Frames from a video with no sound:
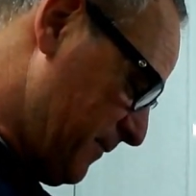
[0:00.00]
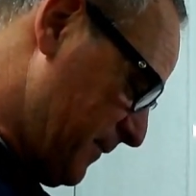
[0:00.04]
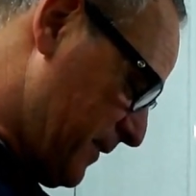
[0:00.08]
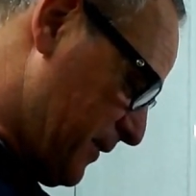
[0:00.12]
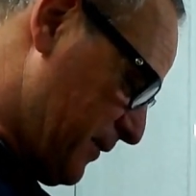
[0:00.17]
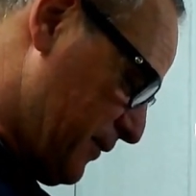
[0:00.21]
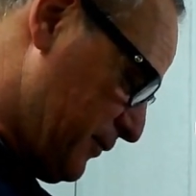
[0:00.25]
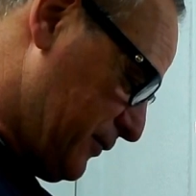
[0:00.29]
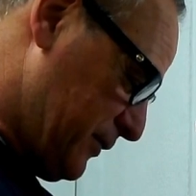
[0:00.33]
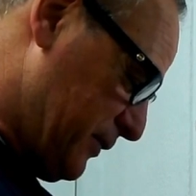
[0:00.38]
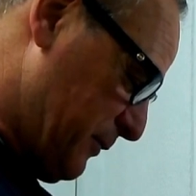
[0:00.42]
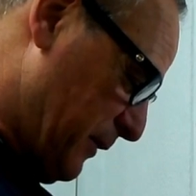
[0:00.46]

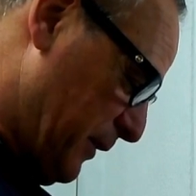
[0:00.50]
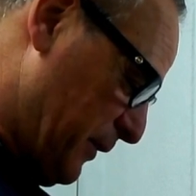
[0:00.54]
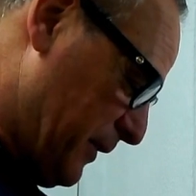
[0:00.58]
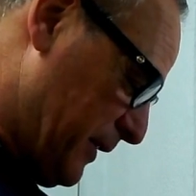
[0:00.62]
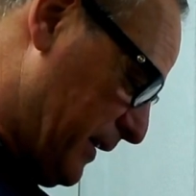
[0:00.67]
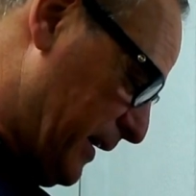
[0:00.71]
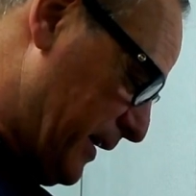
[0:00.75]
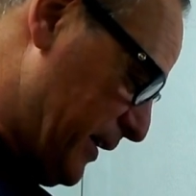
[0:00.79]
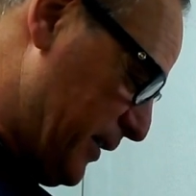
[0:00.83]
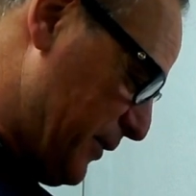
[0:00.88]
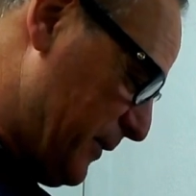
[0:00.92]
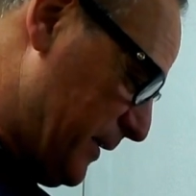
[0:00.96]
because it won't
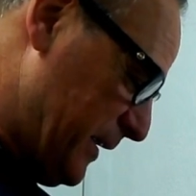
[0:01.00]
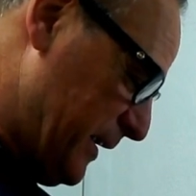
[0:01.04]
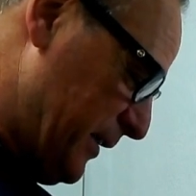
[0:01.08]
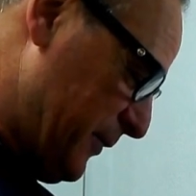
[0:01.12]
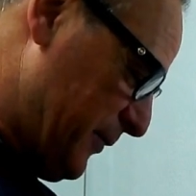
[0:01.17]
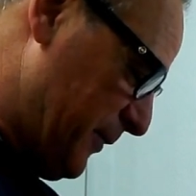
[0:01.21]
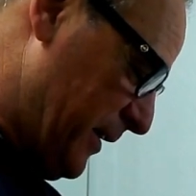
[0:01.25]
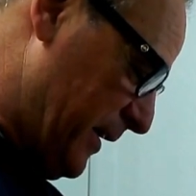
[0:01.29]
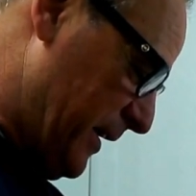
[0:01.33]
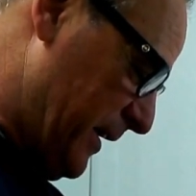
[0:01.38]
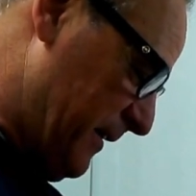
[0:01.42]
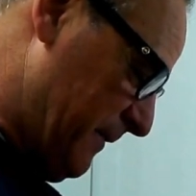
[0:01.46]
get you
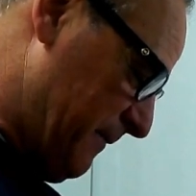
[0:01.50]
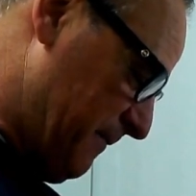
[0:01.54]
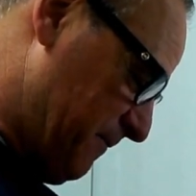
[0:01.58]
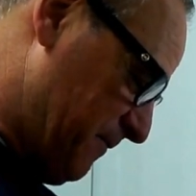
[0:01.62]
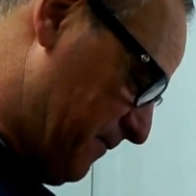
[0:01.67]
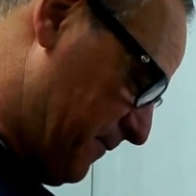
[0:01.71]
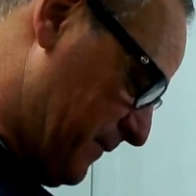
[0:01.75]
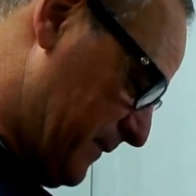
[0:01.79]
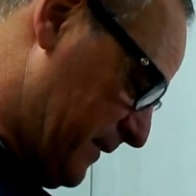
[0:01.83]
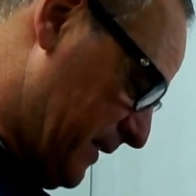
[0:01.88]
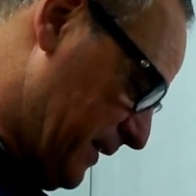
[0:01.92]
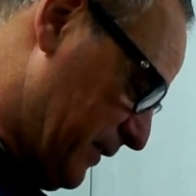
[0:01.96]
anywhere.
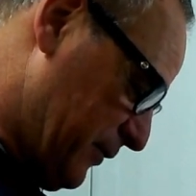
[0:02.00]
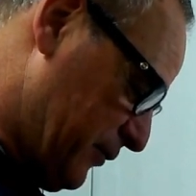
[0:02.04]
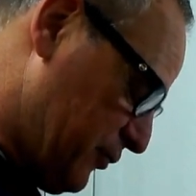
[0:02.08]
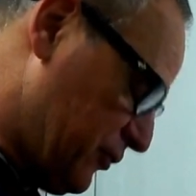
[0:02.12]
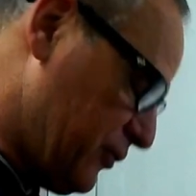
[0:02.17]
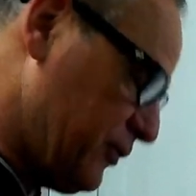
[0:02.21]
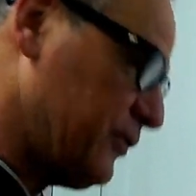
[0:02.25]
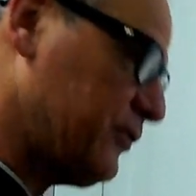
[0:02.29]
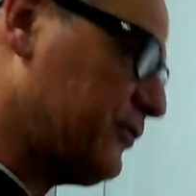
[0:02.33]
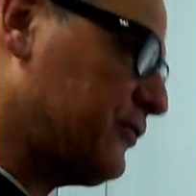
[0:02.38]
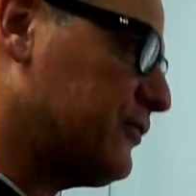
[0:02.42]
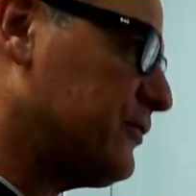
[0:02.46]
It's
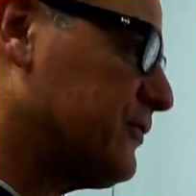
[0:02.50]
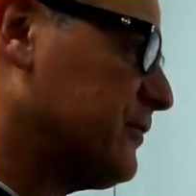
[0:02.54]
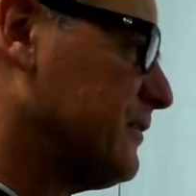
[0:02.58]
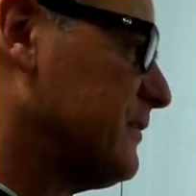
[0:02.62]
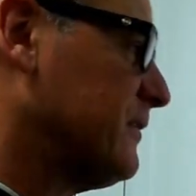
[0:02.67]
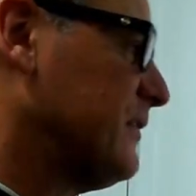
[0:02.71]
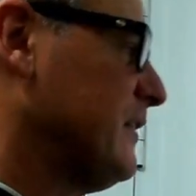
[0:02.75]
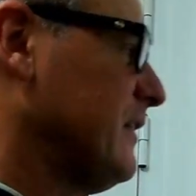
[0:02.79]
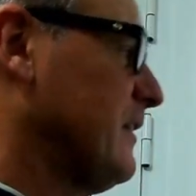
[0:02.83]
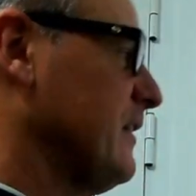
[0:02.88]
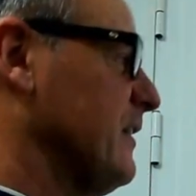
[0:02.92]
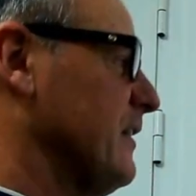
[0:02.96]
just,
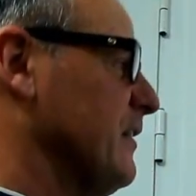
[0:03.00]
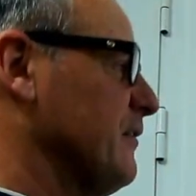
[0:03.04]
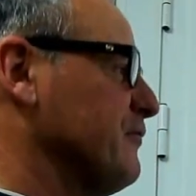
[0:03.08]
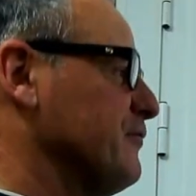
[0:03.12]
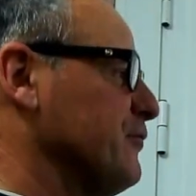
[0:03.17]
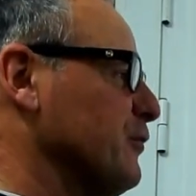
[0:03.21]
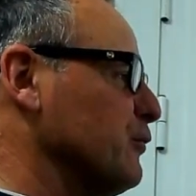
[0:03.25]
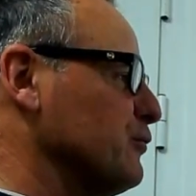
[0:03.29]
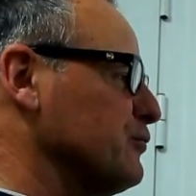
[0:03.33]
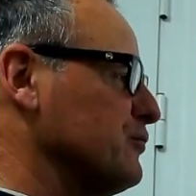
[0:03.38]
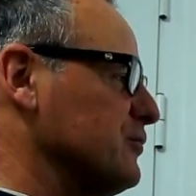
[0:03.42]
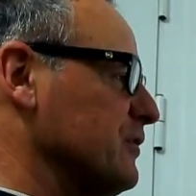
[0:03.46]

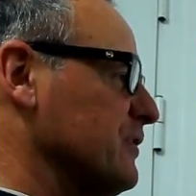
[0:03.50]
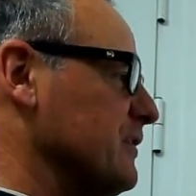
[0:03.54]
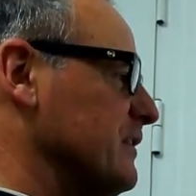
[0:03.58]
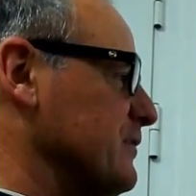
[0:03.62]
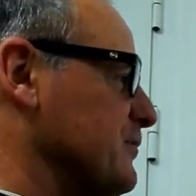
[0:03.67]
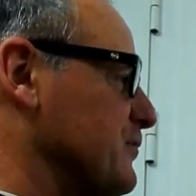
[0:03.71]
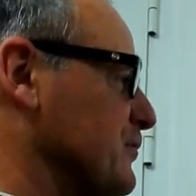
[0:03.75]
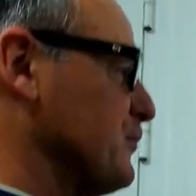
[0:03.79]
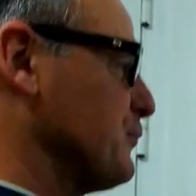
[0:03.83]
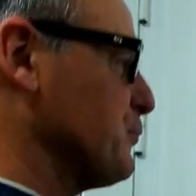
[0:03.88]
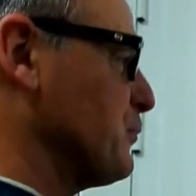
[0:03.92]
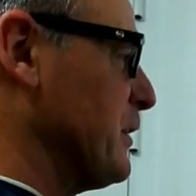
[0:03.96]
unfortunate,
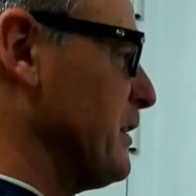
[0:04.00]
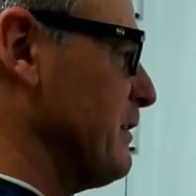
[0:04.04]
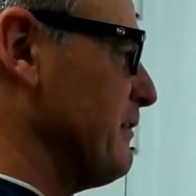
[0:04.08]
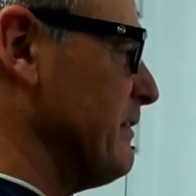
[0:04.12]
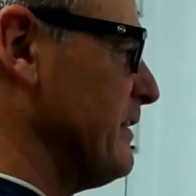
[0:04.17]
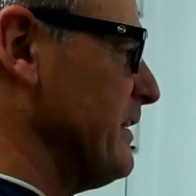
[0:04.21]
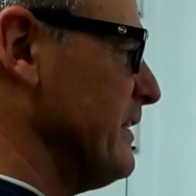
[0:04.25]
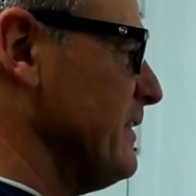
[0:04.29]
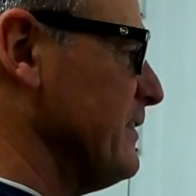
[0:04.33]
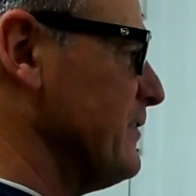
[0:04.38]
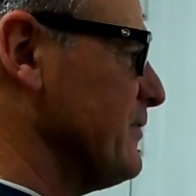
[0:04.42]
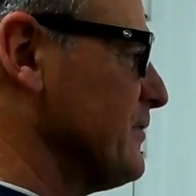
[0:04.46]
it's just where
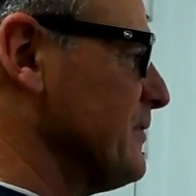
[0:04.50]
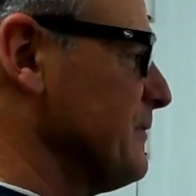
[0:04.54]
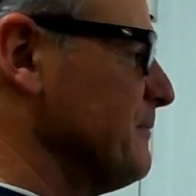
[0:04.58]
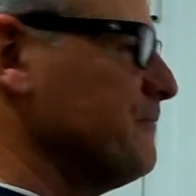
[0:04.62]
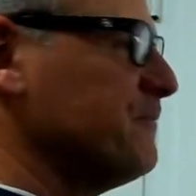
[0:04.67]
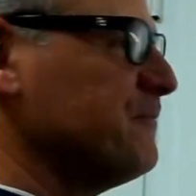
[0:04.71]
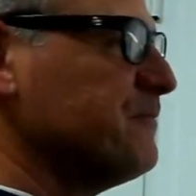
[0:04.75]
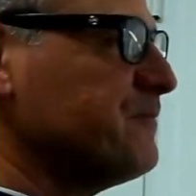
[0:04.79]
it is.